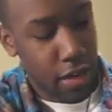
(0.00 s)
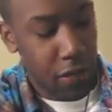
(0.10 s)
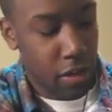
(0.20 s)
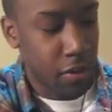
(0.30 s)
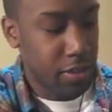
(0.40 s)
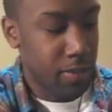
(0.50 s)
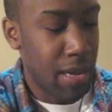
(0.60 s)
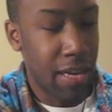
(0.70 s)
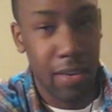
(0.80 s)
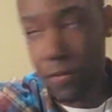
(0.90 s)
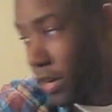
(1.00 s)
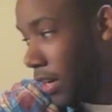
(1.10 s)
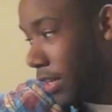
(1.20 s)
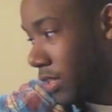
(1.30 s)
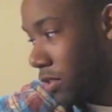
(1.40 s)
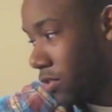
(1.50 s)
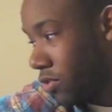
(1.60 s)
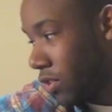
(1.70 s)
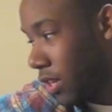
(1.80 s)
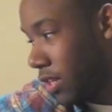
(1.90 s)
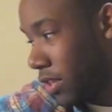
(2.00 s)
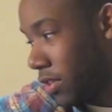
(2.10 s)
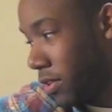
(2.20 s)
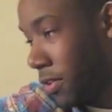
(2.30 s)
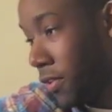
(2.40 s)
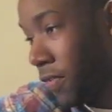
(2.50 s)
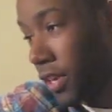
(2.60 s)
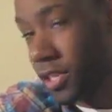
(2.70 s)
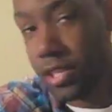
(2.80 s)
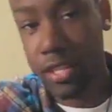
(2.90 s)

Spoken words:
and if you notice for Social Drugs, her studio version,